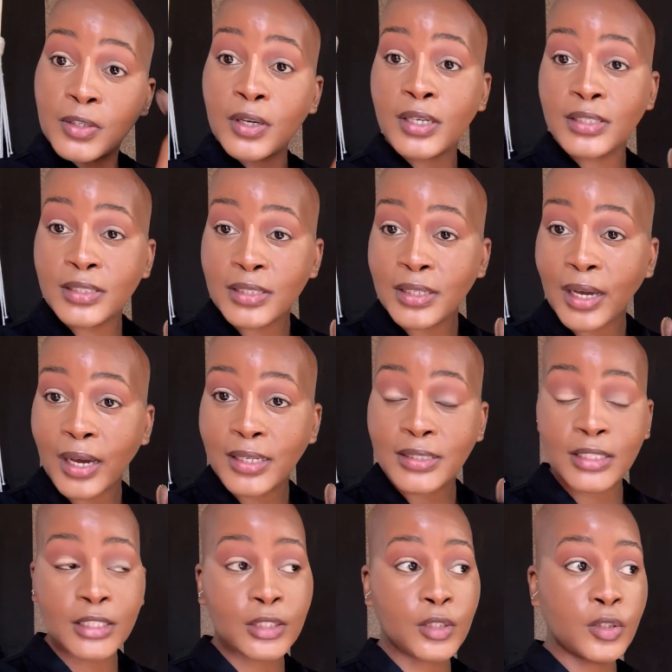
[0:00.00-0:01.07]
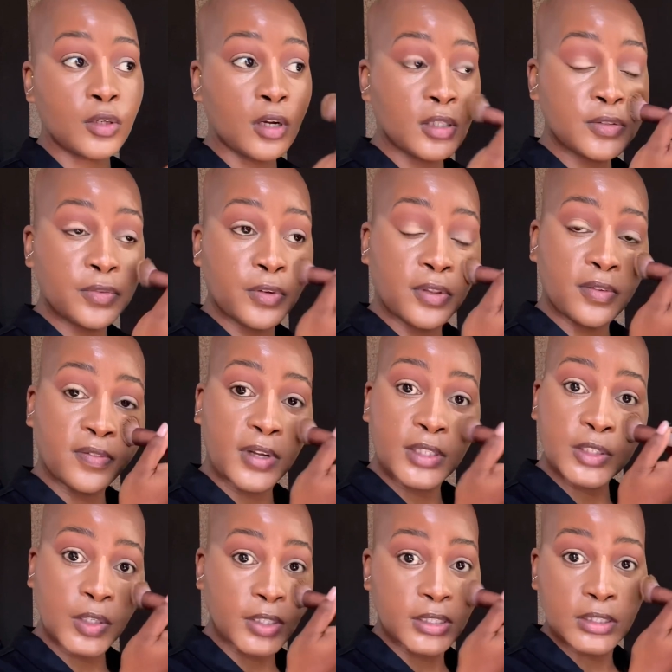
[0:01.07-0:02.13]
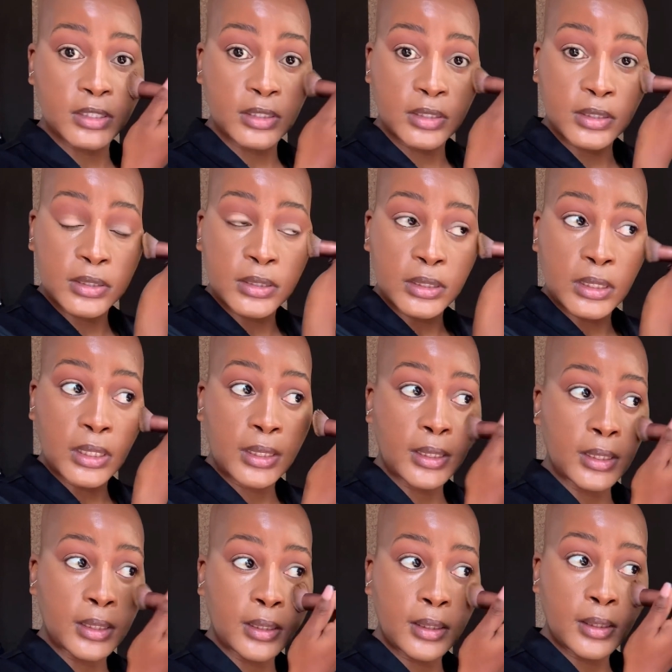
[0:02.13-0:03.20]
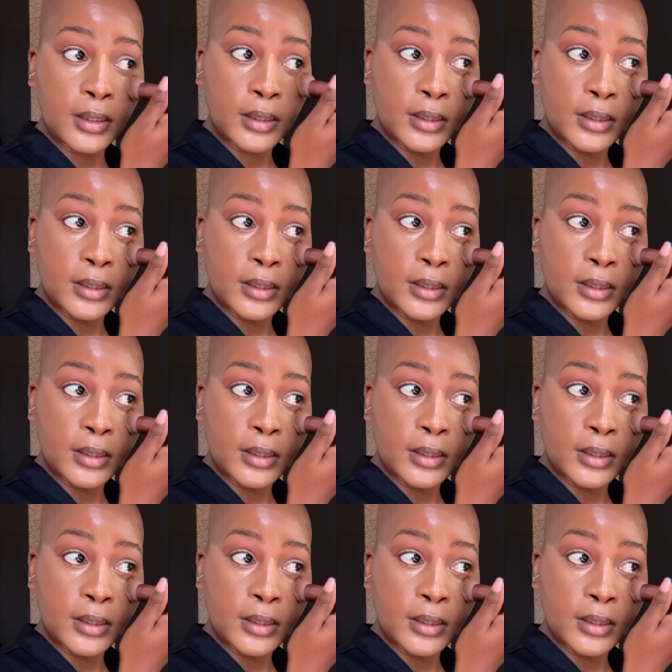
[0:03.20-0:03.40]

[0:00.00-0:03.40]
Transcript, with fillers: creation, guys, is not for the faint-hearted, okay?